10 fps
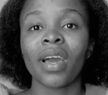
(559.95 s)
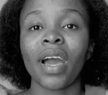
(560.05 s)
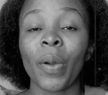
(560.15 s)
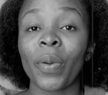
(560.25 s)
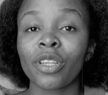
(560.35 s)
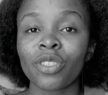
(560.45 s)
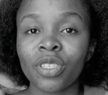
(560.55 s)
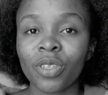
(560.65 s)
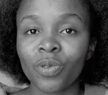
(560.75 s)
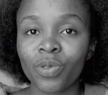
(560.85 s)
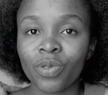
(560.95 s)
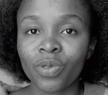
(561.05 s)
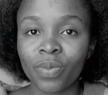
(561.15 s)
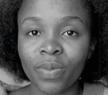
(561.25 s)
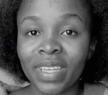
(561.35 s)
I went to the
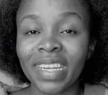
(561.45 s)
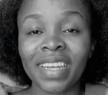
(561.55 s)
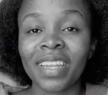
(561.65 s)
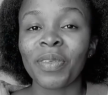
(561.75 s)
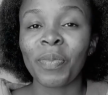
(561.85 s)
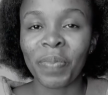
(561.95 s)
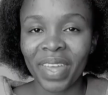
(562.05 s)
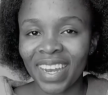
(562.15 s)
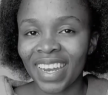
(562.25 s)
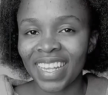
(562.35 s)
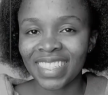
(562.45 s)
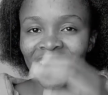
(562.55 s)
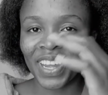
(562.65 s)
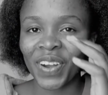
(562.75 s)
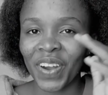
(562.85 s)
room, hid under the bed, and I
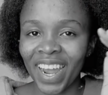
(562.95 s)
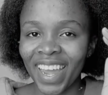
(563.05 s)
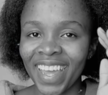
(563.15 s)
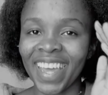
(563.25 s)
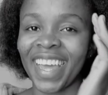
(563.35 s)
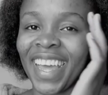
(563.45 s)
started crying.